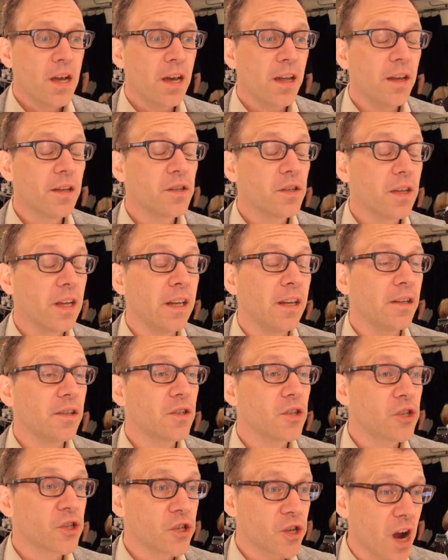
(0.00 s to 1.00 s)
it
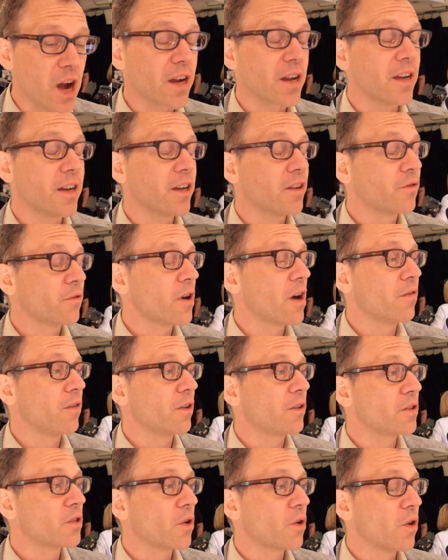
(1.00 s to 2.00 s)
is shocking and
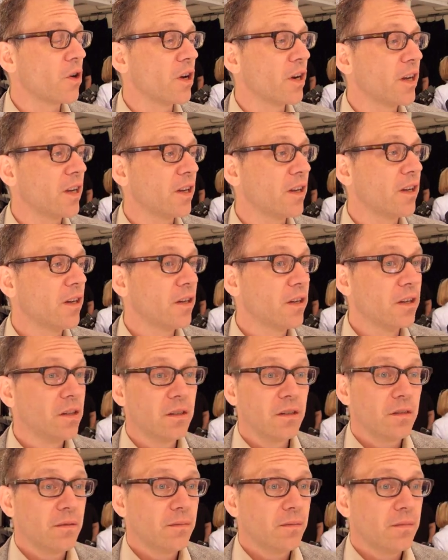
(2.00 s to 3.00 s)
revelatory
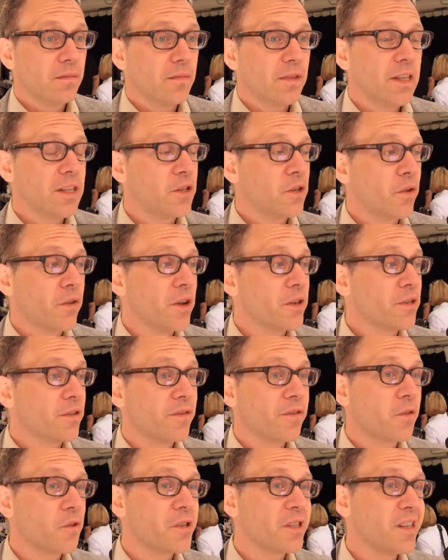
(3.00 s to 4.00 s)
in
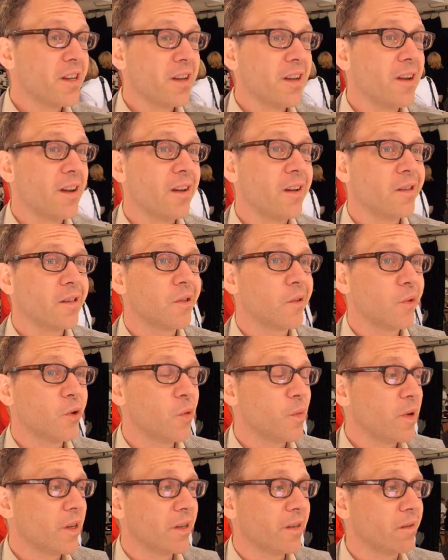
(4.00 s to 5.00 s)
2014 as it
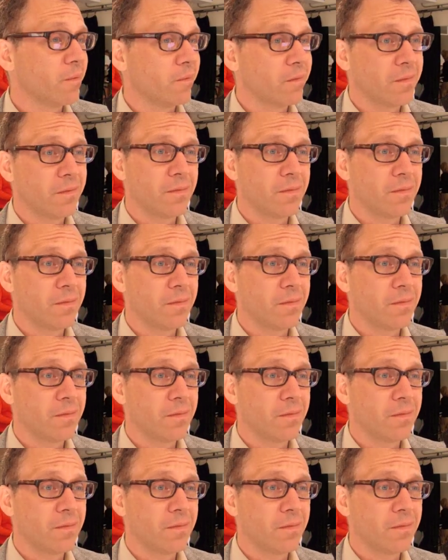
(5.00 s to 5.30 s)
will be in